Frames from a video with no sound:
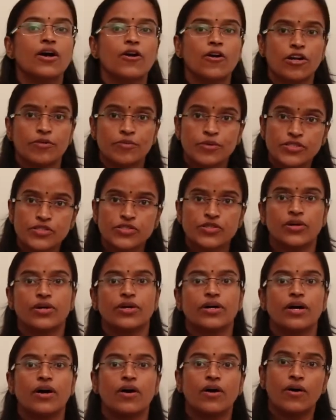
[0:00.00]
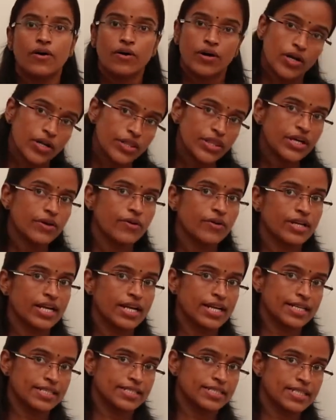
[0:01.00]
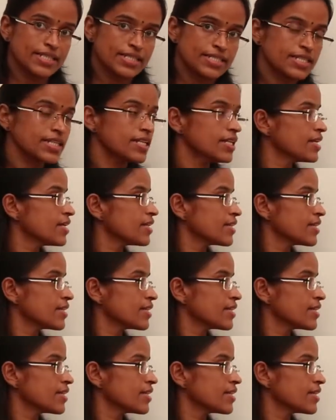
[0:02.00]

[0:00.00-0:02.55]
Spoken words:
almost all the organization.